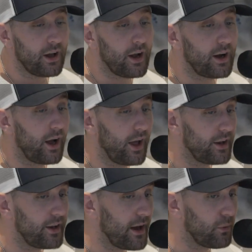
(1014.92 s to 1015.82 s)

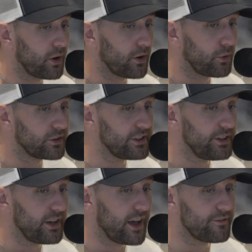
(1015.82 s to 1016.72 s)
And now we're
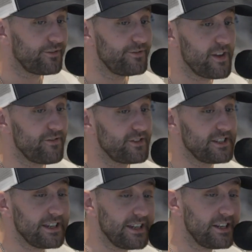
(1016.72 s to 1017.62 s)
sitting at
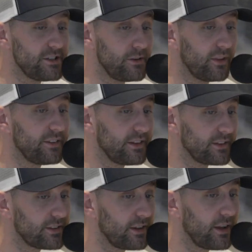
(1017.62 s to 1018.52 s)
15 new
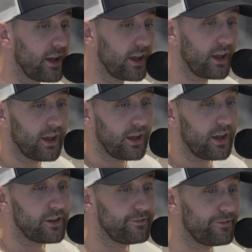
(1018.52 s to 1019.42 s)
listings today and